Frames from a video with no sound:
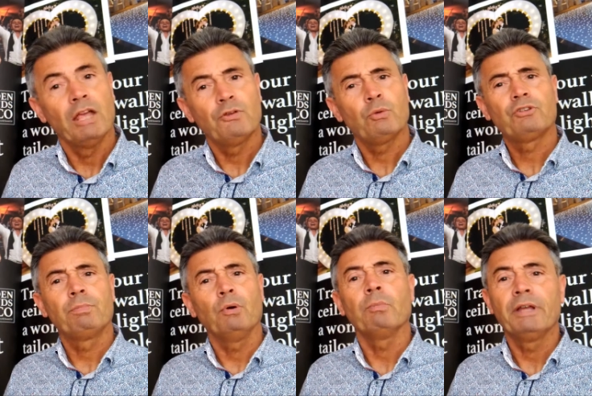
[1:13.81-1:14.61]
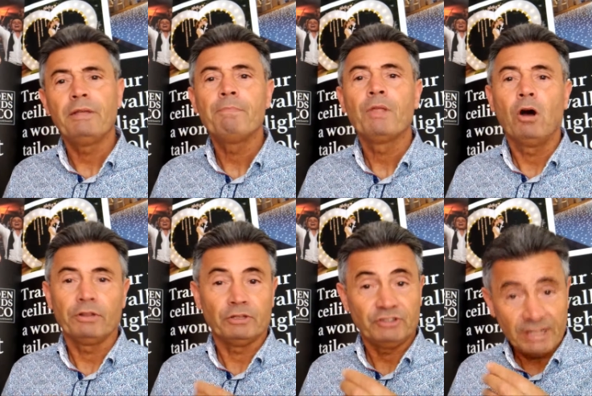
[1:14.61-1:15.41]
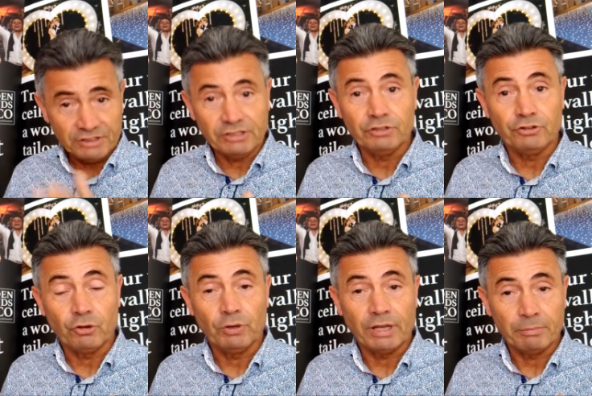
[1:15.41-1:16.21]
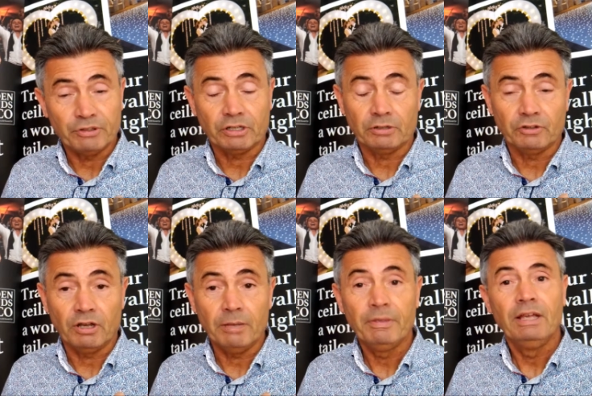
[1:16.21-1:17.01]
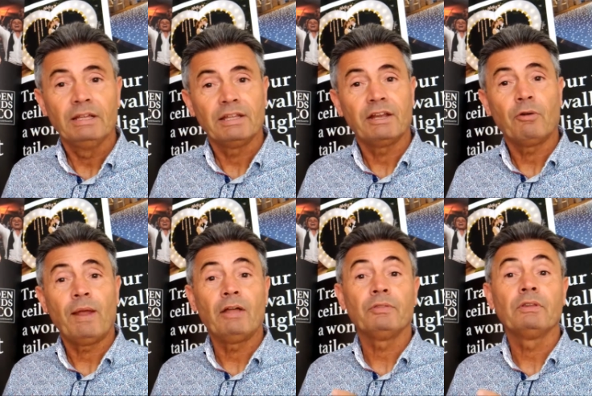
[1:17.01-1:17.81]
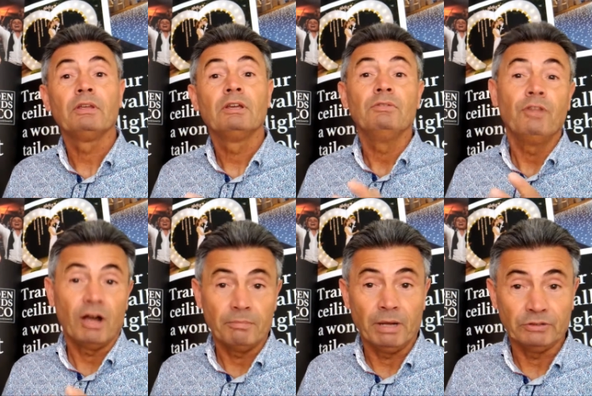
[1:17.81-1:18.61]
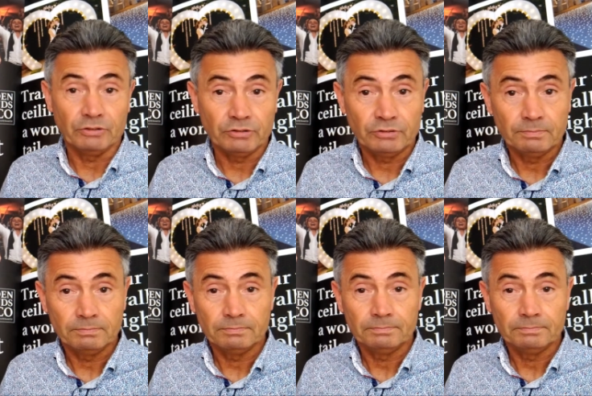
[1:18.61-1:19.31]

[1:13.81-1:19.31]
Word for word: If you wish to book me on the Saturdays during that particular time, then around 9 months.